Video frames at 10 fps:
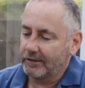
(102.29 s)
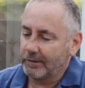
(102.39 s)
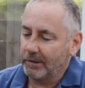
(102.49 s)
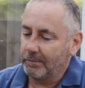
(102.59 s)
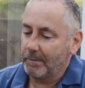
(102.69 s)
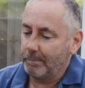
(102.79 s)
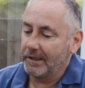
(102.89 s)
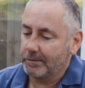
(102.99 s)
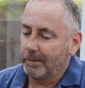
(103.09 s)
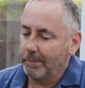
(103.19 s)
I said, "Well,
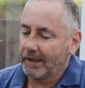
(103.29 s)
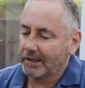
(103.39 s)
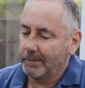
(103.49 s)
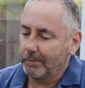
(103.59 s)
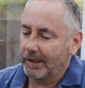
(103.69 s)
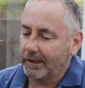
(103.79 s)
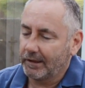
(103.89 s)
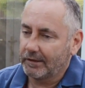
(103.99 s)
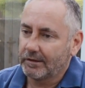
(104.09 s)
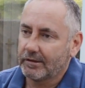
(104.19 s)
it's my back.
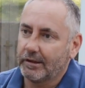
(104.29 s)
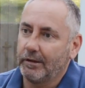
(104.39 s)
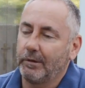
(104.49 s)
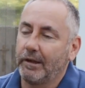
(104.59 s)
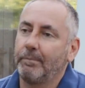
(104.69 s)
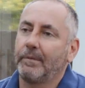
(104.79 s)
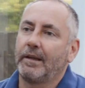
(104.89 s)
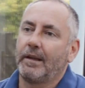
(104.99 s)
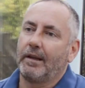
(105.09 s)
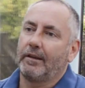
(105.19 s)
So
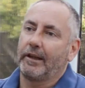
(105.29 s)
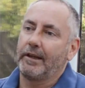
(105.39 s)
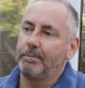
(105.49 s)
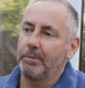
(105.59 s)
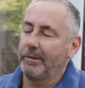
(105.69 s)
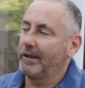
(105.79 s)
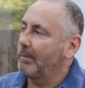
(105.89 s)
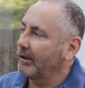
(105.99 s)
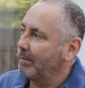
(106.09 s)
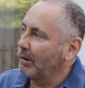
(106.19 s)
they put me in a
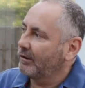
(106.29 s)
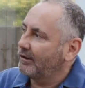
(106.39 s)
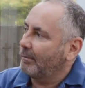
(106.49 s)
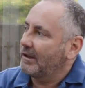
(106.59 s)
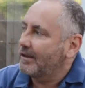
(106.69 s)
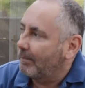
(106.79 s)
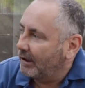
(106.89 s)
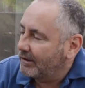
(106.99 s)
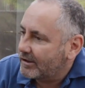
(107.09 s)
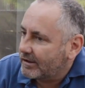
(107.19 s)
bodyboard, got me to the
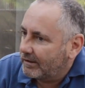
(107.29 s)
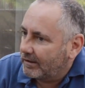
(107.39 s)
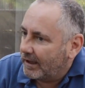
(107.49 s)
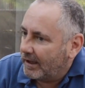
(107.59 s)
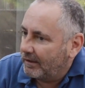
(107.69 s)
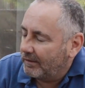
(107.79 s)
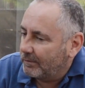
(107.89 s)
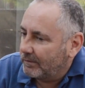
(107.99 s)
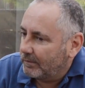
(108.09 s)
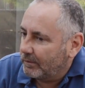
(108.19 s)
ambulance, and
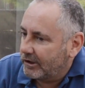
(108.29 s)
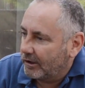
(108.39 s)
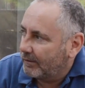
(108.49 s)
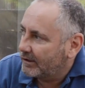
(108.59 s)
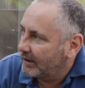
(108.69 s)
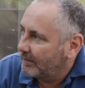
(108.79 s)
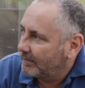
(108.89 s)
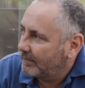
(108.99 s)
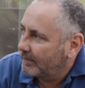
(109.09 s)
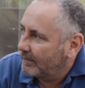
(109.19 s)
we shot off to
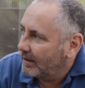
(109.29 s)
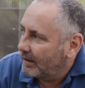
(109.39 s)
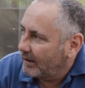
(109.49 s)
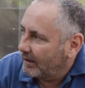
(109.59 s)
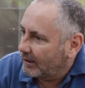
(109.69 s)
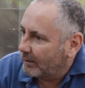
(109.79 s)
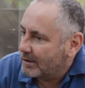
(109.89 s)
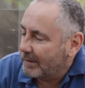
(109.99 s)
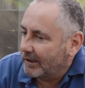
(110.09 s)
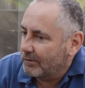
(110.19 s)

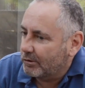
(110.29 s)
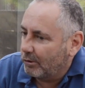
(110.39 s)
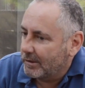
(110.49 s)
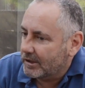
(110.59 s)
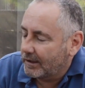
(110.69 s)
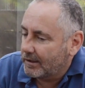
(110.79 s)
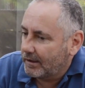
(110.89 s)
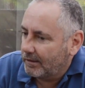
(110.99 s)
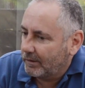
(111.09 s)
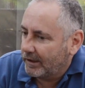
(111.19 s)
Queen's Medical Trauma
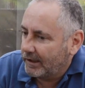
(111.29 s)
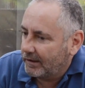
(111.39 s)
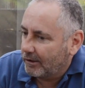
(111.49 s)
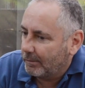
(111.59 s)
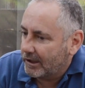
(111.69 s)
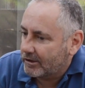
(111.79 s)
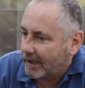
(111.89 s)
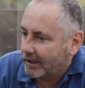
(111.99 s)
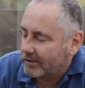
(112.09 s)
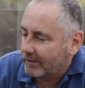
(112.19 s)
Centre, where they got me in a
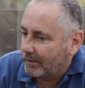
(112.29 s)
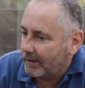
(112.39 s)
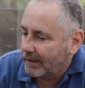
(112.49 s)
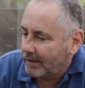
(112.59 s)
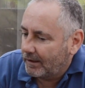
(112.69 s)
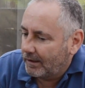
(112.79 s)
scanner straight away.